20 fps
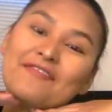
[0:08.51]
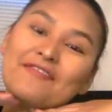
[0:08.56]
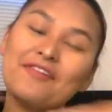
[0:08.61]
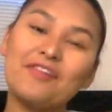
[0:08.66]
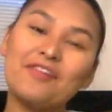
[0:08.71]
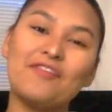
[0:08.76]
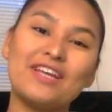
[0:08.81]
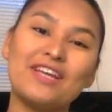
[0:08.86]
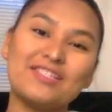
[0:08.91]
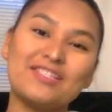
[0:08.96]

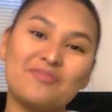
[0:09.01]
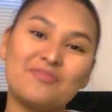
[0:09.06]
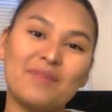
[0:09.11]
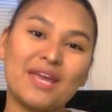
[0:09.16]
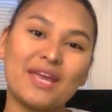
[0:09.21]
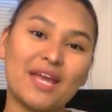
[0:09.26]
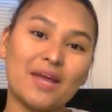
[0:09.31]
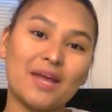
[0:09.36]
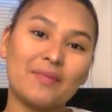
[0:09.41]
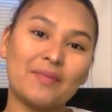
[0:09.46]
full face of
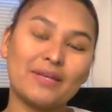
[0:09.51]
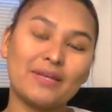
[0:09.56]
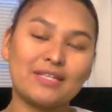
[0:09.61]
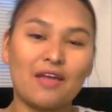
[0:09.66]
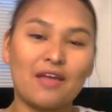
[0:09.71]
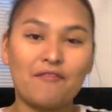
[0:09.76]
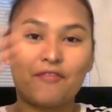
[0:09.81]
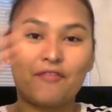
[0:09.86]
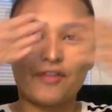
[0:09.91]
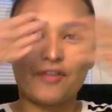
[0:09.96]
makeup
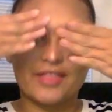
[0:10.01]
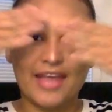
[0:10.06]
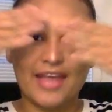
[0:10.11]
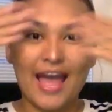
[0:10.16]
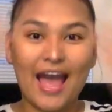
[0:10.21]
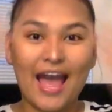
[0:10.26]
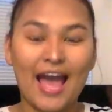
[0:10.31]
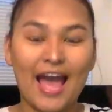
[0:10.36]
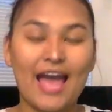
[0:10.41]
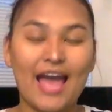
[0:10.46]
except for the
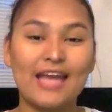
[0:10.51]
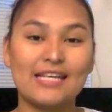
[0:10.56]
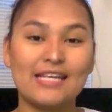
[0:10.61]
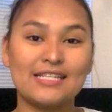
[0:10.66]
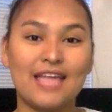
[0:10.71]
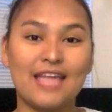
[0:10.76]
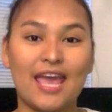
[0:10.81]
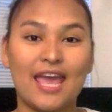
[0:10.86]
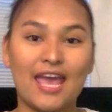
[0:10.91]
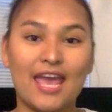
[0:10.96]

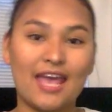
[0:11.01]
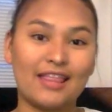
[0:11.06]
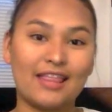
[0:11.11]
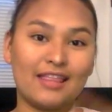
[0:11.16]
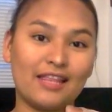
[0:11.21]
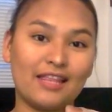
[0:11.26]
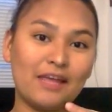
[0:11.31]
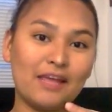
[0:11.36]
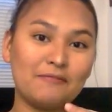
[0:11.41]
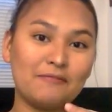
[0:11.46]
eyes and
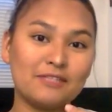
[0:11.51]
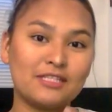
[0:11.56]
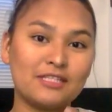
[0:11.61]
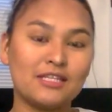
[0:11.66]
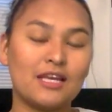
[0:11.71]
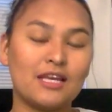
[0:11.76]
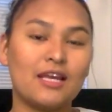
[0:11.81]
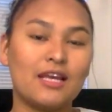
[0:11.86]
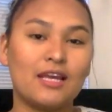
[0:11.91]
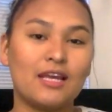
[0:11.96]
the lips.
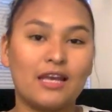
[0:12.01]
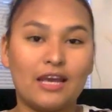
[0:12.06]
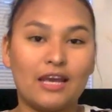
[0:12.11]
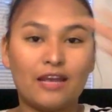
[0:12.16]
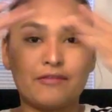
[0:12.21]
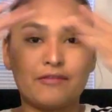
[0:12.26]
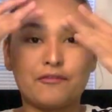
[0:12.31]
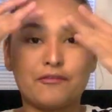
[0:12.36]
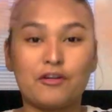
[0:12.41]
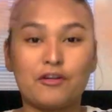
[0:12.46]

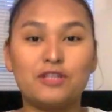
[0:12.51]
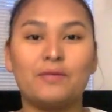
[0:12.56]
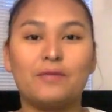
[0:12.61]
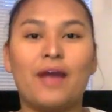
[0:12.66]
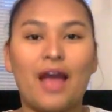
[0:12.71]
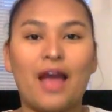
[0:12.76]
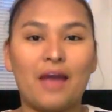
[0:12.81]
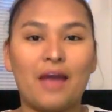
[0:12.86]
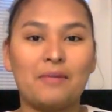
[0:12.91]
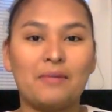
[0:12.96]
And of course
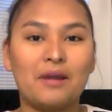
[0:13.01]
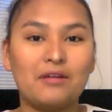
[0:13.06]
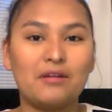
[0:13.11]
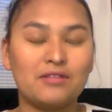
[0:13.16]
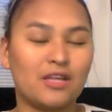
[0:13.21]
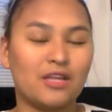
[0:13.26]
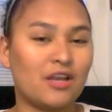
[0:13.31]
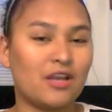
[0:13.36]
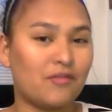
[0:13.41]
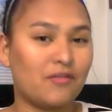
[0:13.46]
my
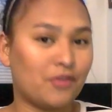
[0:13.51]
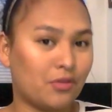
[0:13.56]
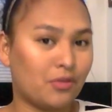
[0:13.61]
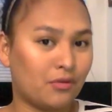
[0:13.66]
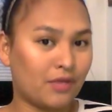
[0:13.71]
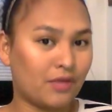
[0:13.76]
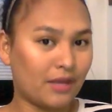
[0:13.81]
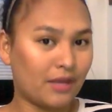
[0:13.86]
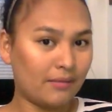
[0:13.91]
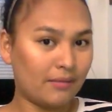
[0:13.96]
eyebrows, I never
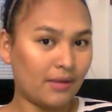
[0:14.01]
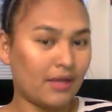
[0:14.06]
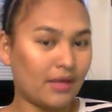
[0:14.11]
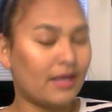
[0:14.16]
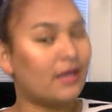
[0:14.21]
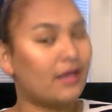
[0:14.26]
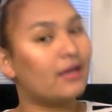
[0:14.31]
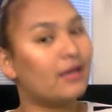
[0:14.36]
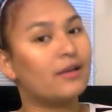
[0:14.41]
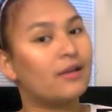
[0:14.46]
do them
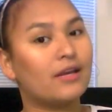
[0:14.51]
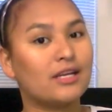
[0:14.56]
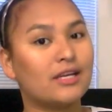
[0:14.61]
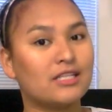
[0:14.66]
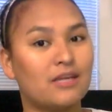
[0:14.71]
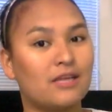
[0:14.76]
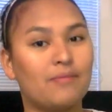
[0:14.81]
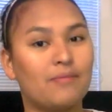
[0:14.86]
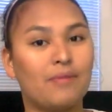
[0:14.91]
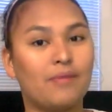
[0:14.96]

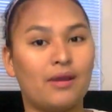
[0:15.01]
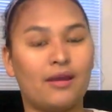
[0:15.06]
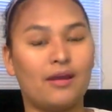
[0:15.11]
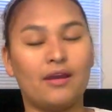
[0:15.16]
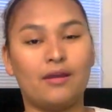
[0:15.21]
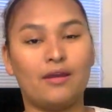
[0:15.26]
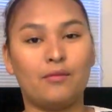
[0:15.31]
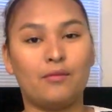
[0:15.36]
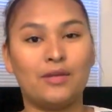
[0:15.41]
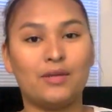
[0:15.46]
except
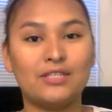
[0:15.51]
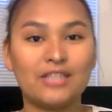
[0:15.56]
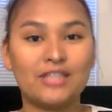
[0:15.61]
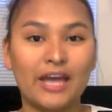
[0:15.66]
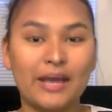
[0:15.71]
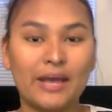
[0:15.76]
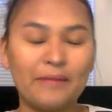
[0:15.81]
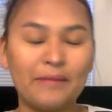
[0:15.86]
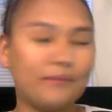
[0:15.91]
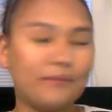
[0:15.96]
by one
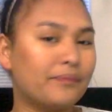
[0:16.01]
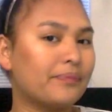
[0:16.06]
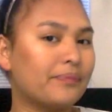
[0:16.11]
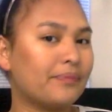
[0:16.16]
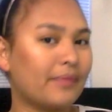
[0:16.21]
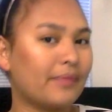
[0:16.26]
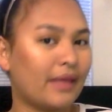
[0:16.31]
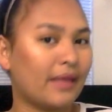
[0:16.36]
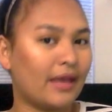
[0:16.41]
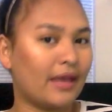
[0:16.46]
time.
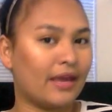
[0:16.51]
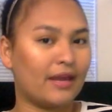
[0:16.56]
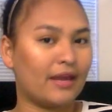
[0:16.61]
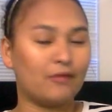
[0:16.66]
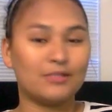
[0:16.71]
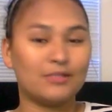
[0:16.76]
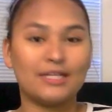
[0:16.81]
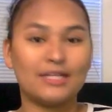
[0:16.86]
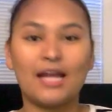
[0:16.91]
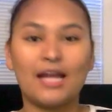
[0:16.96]
And I
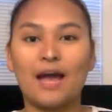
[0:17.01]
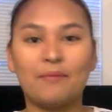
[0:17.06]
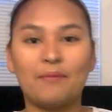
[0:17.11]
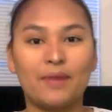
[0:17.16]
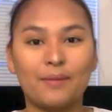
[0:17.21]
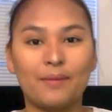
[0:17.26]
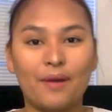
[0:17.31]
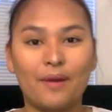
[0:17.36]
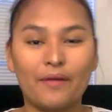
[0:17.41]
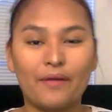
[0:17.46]
wasn't
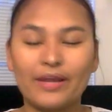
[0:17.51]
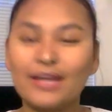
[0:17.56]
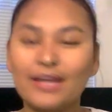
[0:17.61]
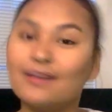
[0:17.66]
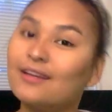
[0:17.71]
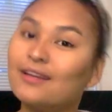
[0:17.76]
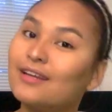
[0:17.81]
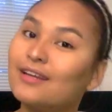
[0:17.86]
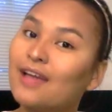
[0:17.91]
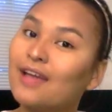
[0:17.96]
happy about it.
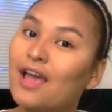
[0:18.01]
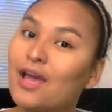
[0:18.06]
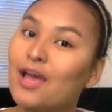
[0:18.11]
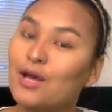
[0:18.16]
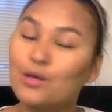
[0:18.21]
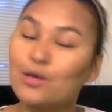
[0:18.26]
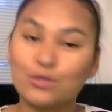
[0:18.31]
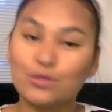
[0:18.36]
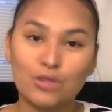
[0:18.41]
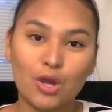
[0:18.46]

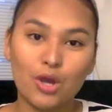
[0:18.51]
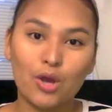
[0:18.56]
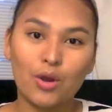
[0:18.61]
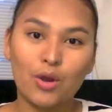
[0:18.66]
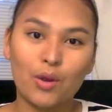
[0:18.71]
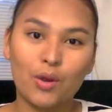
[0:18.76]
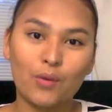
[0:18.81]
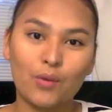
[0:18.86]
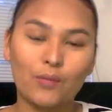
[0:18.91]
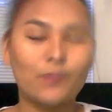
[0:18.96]

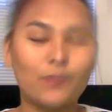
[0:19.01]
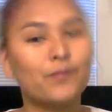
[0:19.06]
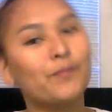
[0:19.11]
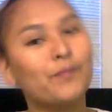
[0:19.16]
So,